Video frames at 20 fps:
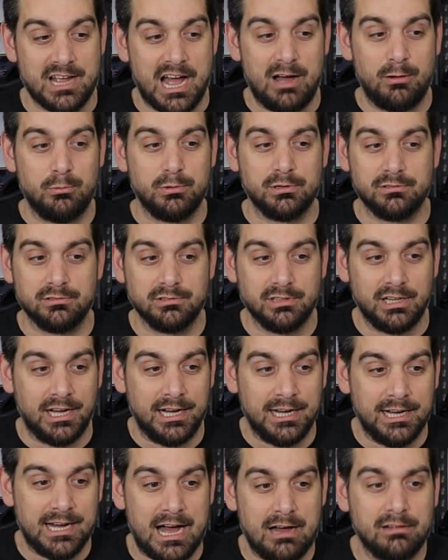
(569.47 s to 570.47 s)

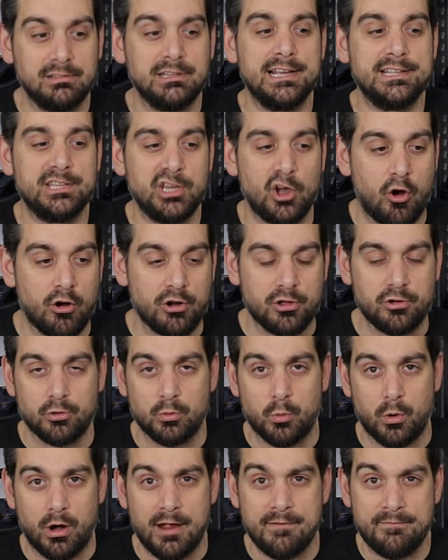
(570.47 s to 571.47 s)
I'll link the article
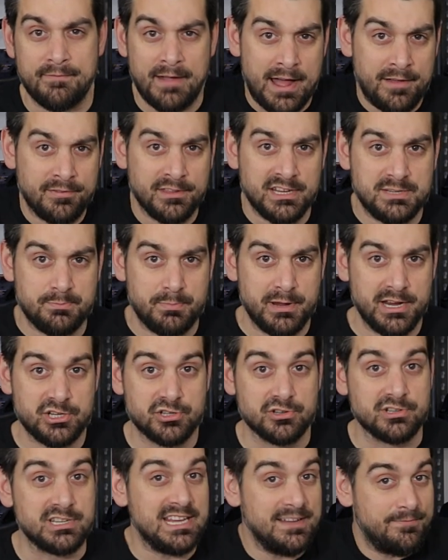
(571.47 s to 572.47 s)
to where I found these
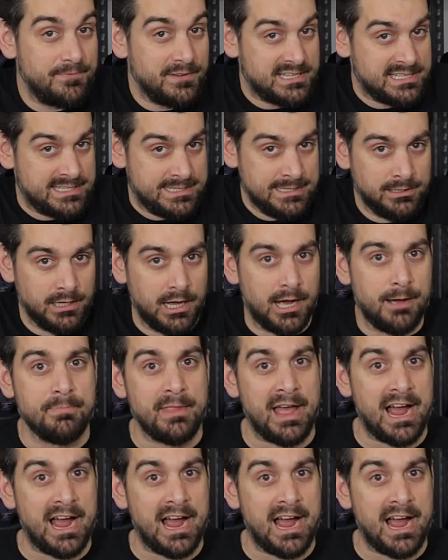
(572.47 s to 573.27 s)
pictures, if it's still up.